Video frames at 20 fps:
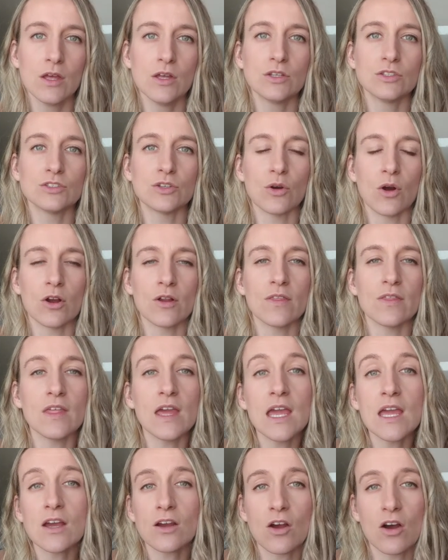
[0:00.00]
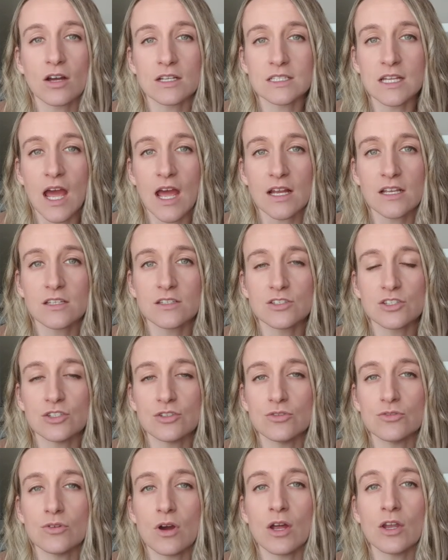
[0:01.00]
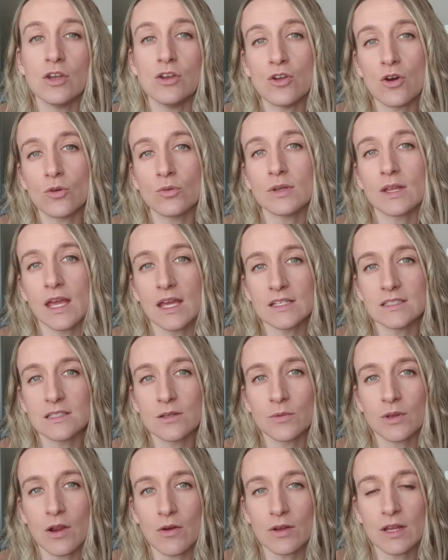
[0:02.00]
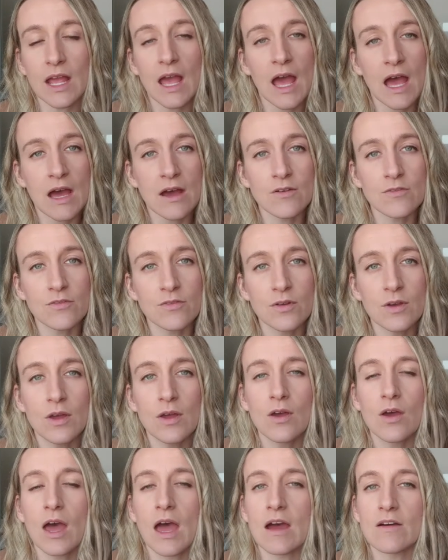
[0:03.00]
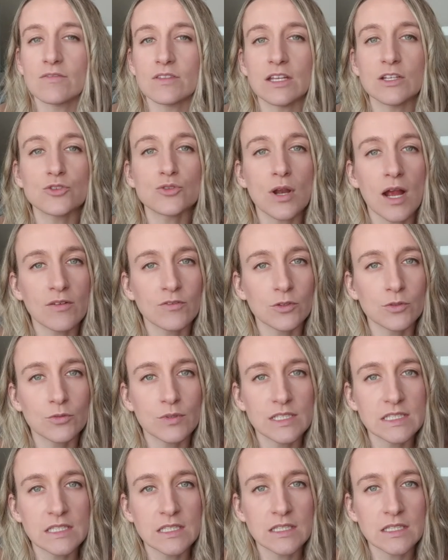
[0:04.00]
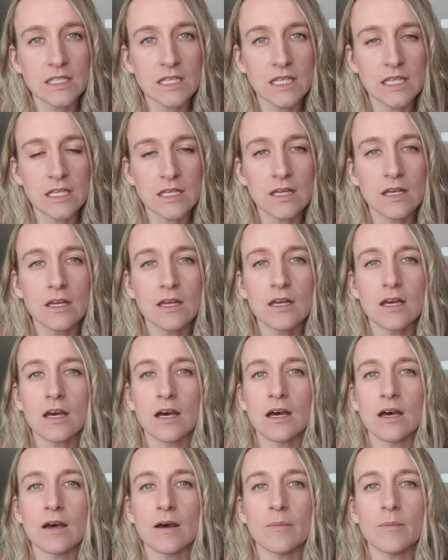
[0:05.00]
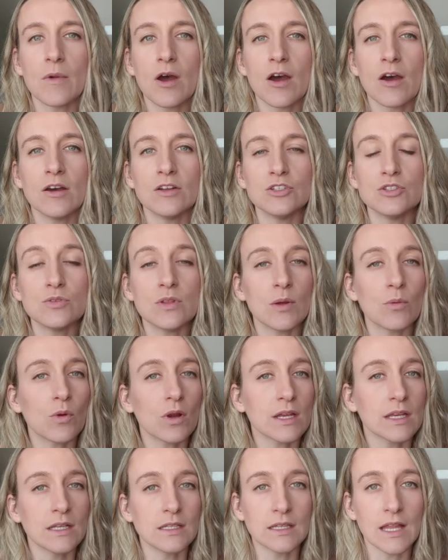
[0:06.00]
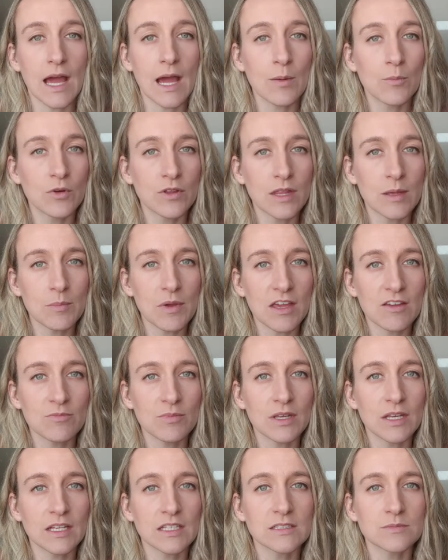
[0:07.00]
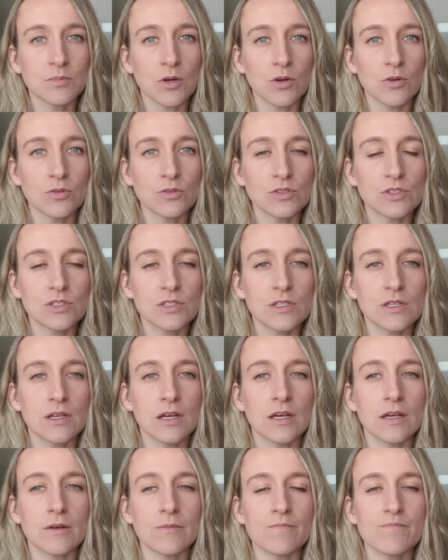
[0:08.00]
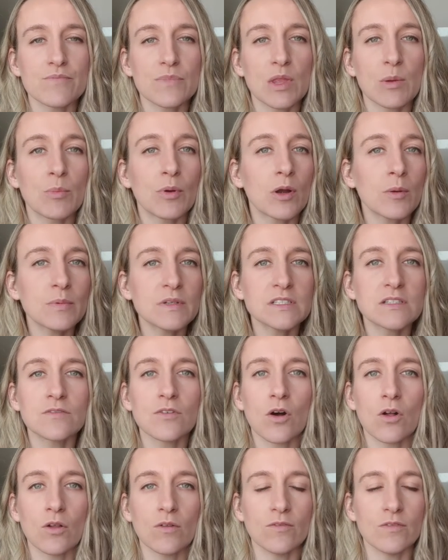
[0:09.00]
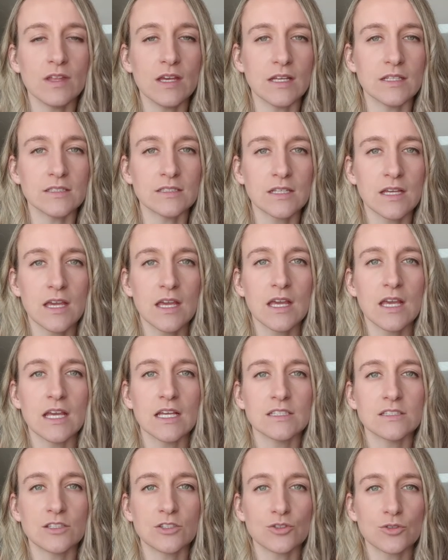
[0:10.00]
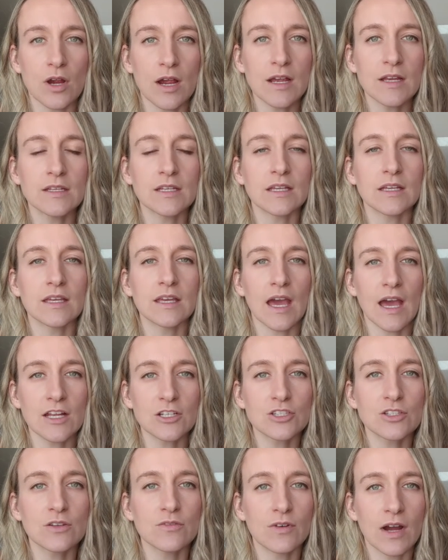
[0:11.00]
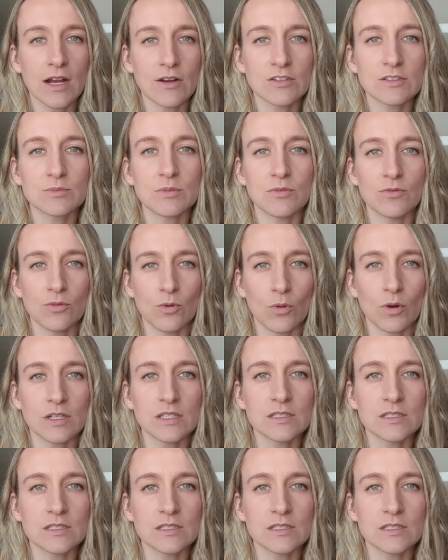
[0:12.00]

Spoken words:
So are they a contact to a known case that we already have? Have they traveled recently? Do they work in a lab where they may have been exposed? The purpose of all of this is to try to catch the virus before it